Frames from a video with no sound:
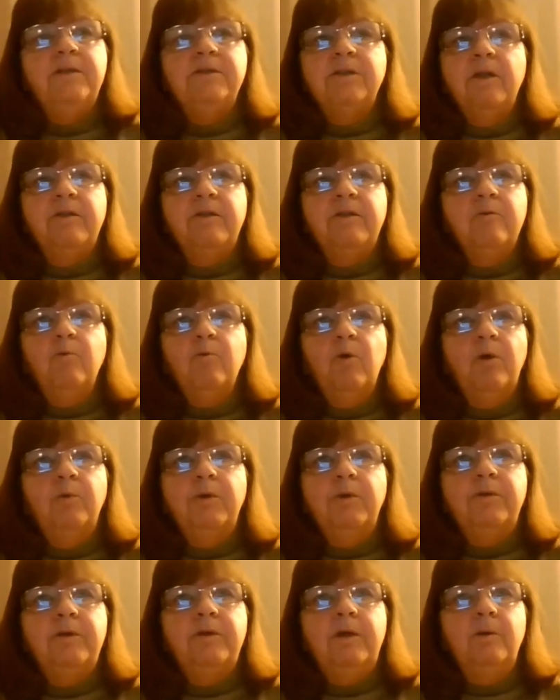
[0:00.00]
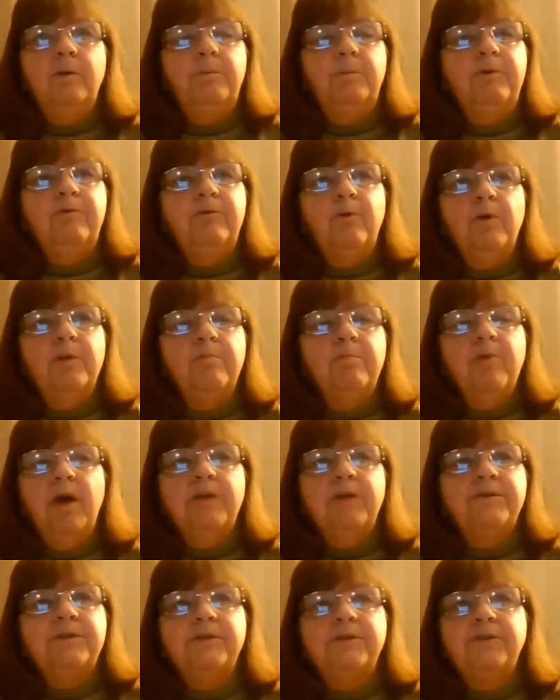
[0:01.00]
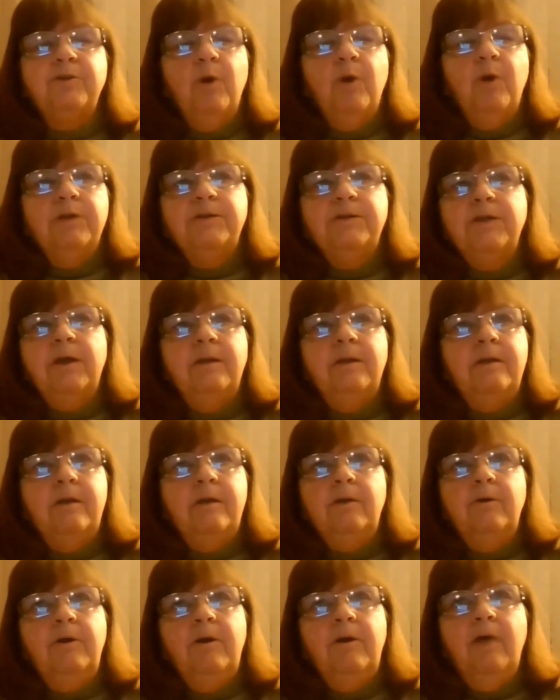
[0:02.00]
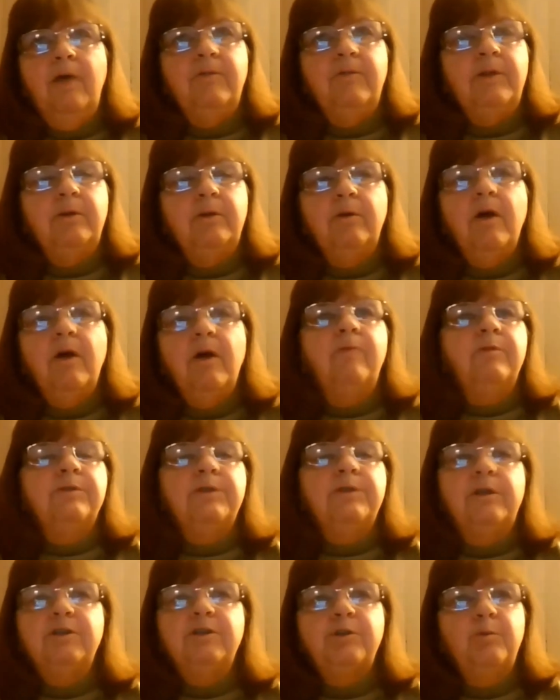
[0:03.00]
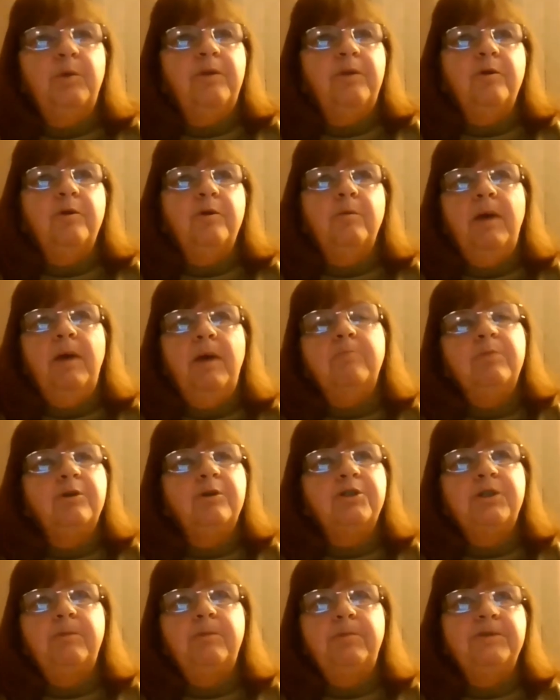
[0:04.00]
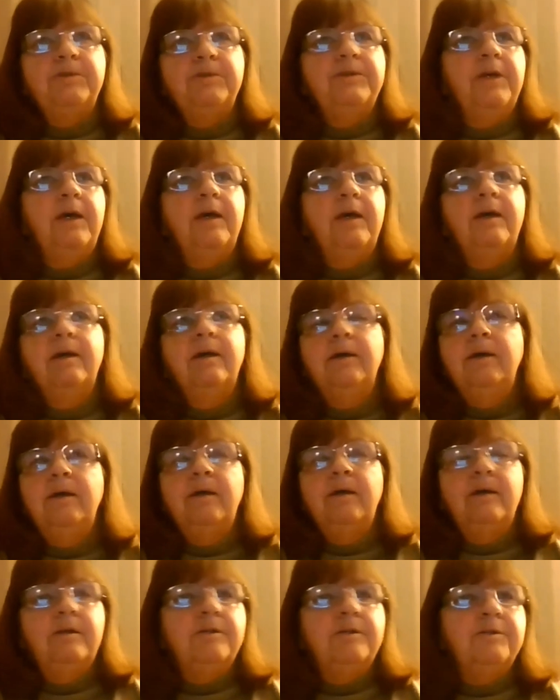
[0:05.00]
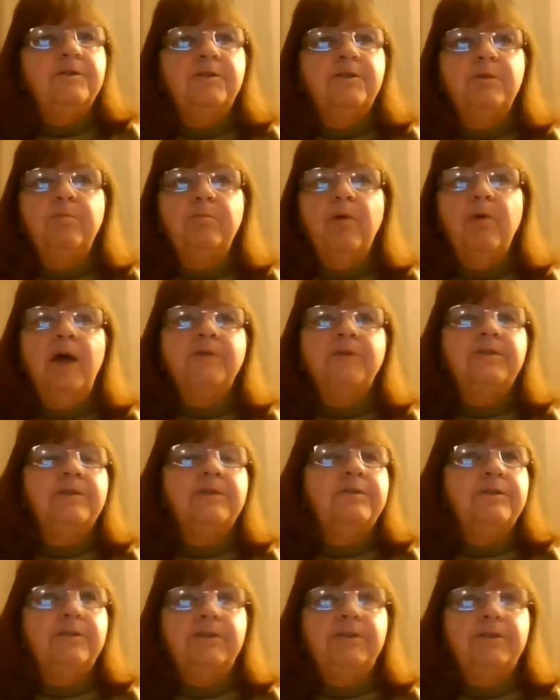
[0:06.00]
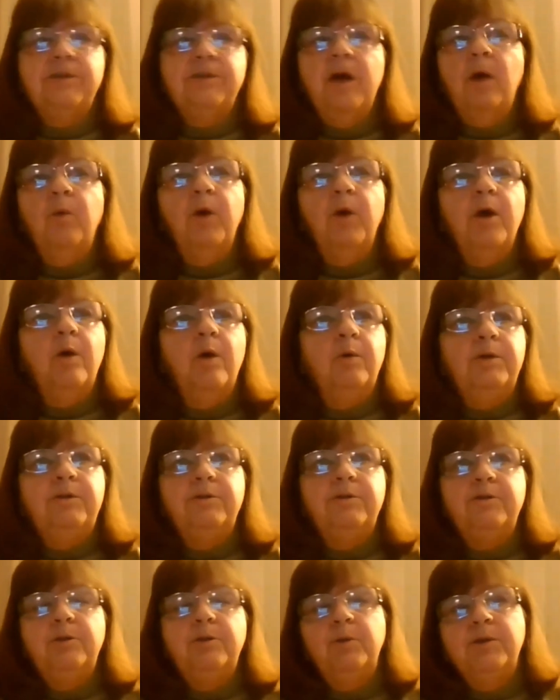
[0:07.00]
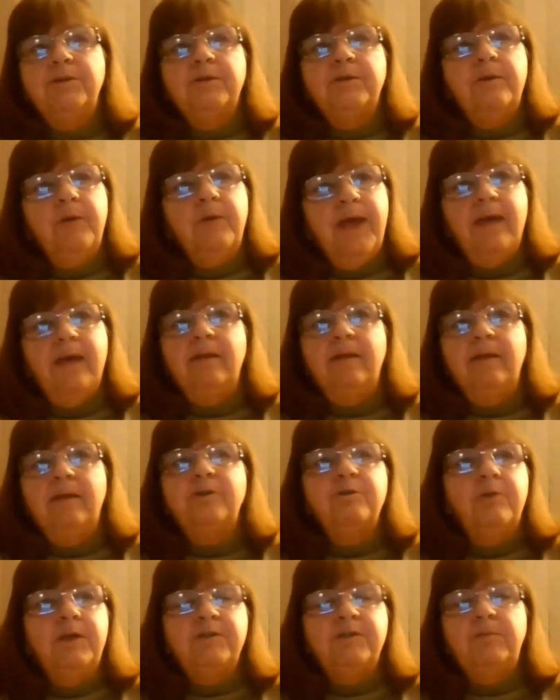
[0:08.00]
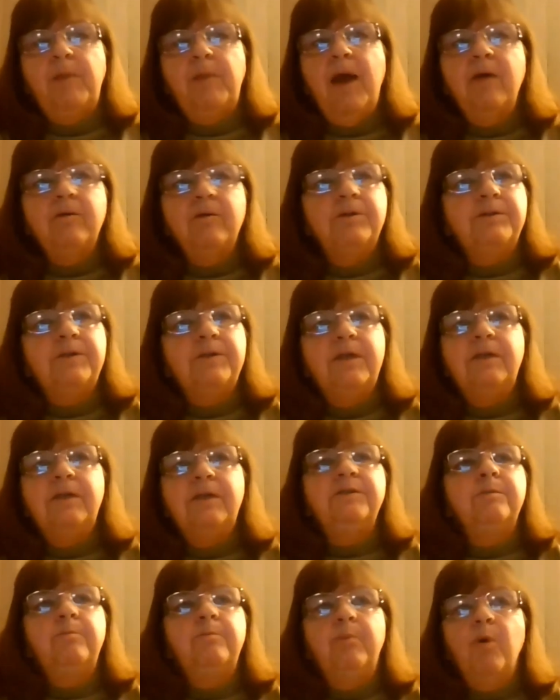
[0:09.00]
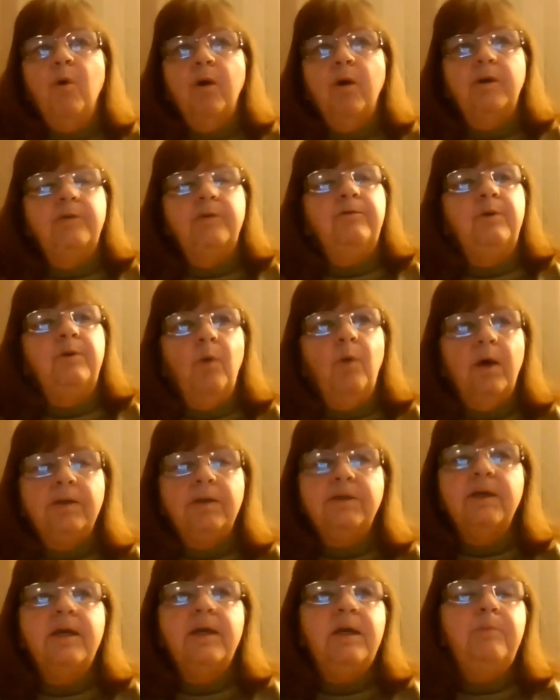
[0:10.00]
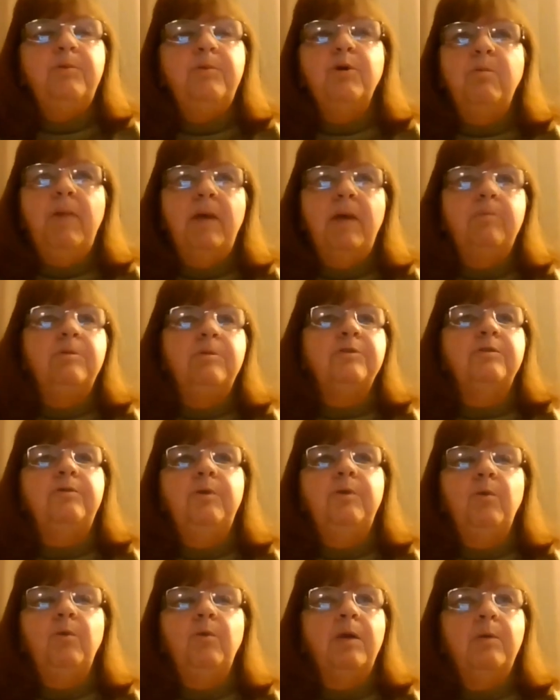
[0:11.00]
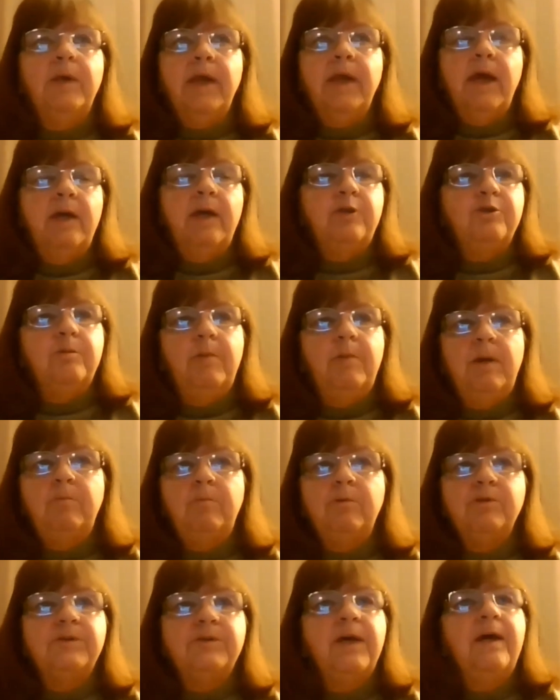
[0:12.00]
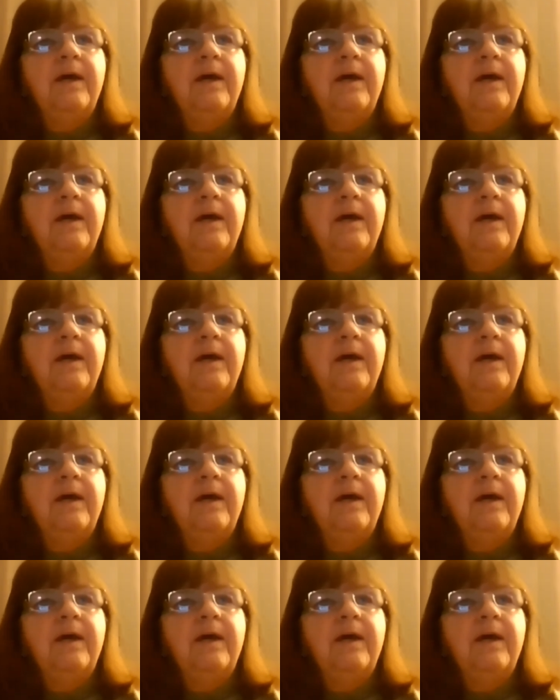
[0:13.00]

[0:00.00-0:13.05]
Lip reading: nothing wrong with, before the process starts, that, you have a little conversation with your membership and say, this is the process, this is how we're going to do it. So again, the transparency is important. If you want to keep your members, if you want to engage your members,